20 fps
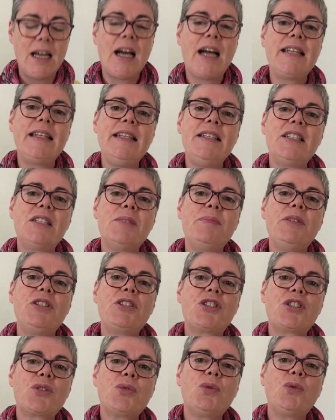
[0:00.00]
I need to be
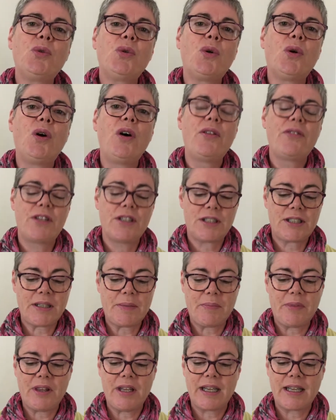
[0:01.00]
sure that
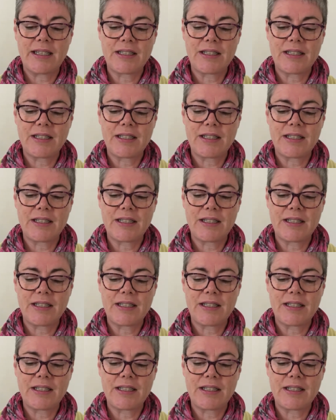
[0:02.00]
something